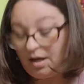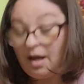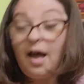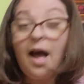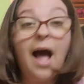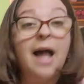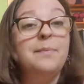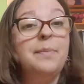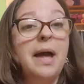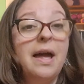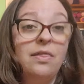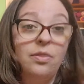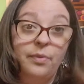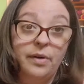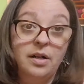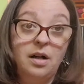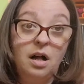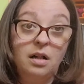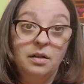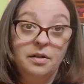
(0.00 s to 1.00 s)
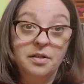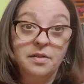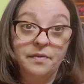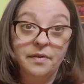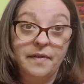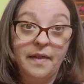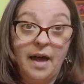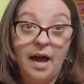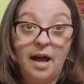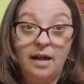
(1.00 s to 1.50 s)
I'd pay $3 for
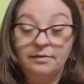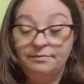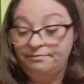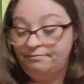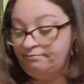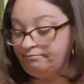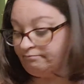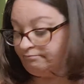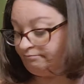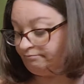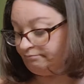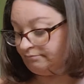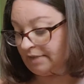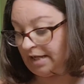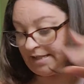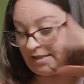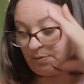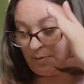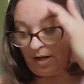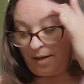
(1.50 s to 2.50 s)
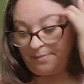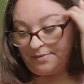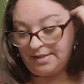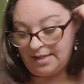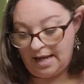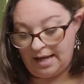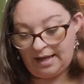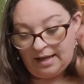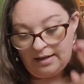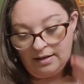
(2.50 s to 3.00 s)
that. That's what I'm
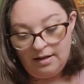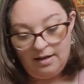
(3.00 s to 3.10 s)
saying.